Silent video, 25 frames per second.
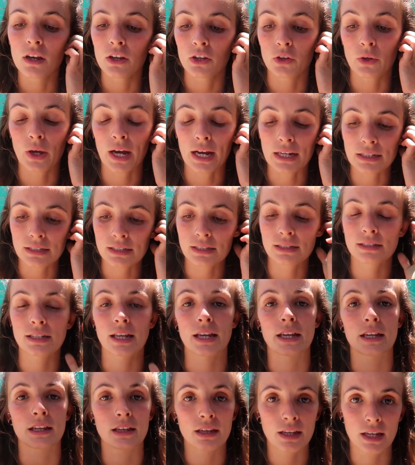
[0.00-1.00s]
you had to
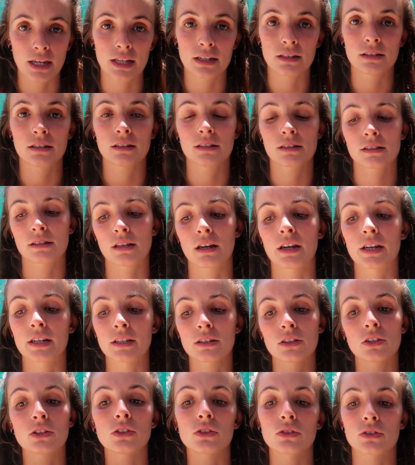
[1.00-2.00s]
stay inside
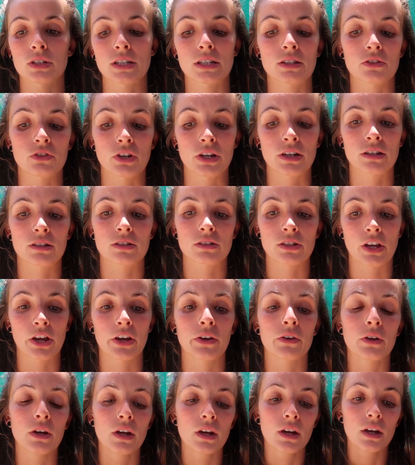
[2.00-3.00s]
your district. So